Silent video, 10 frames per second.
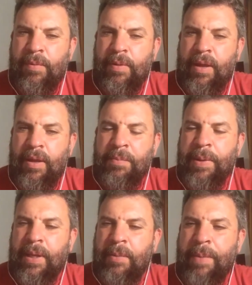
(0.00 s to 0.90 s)
it
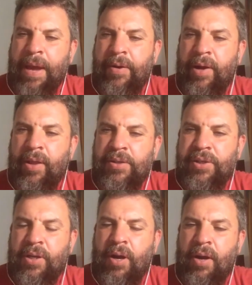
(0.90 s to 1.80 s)
being a battery
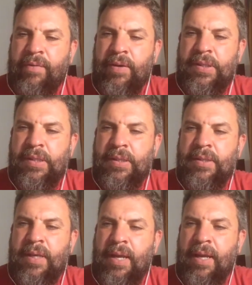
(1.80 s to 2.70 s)
electric car versus
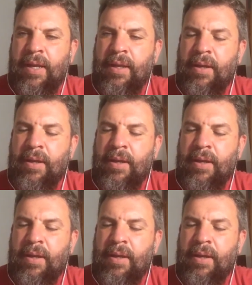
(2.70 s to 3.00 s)
a